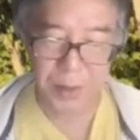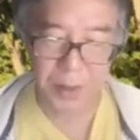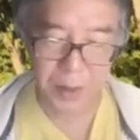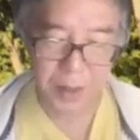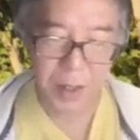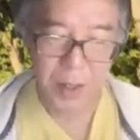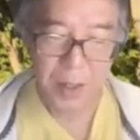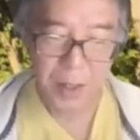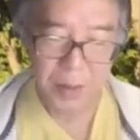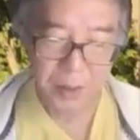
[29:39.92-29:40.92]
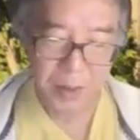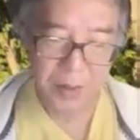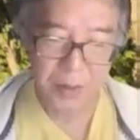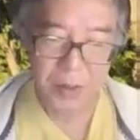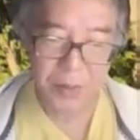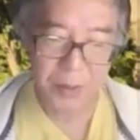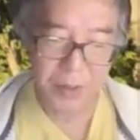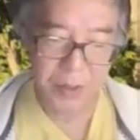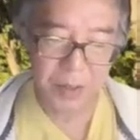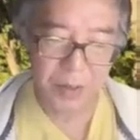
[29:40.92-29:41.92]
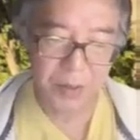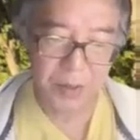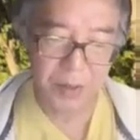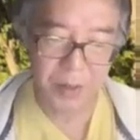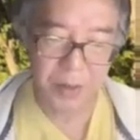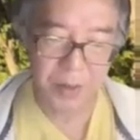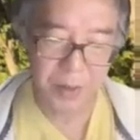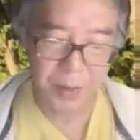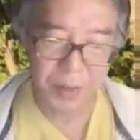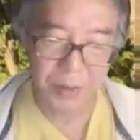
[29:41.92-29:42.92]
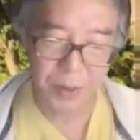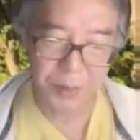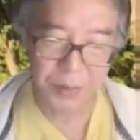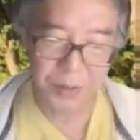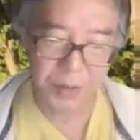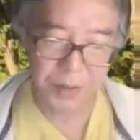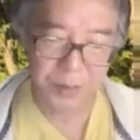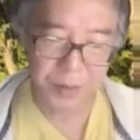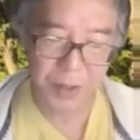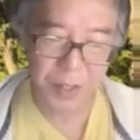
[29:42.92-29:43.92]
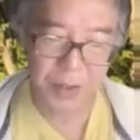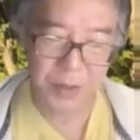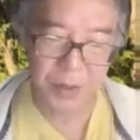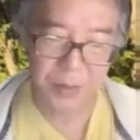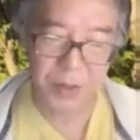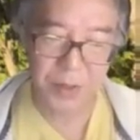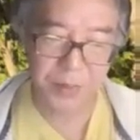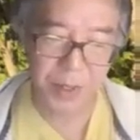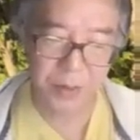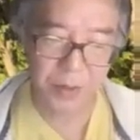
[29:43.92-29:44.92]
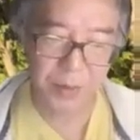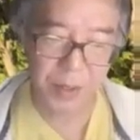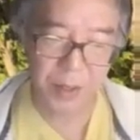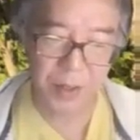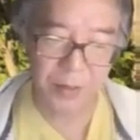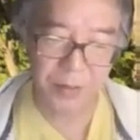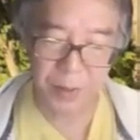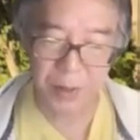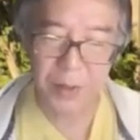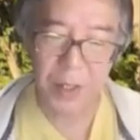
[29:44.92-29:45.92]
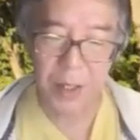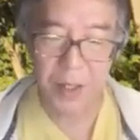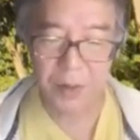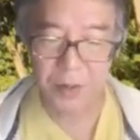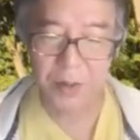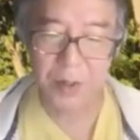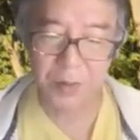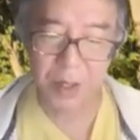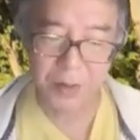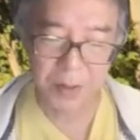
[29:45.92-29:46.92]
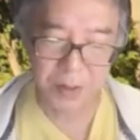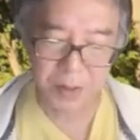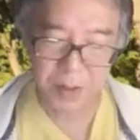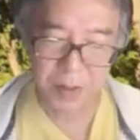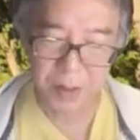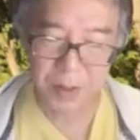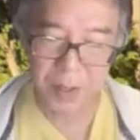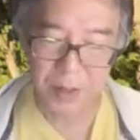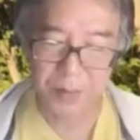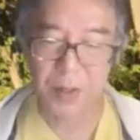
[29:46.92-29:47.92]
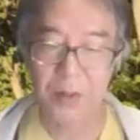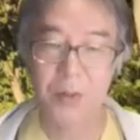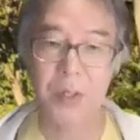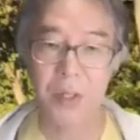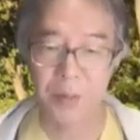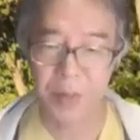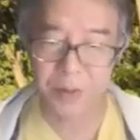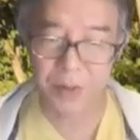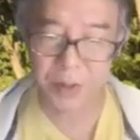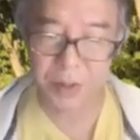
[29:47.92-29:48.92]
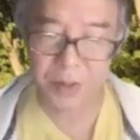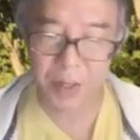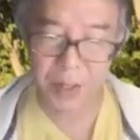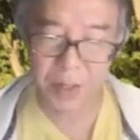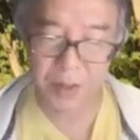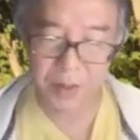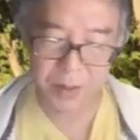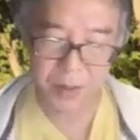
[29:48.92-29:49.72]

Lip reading: Okay. And then you similarly consider the multiplication of this vector by alpha, and you can write it again by using a matrix A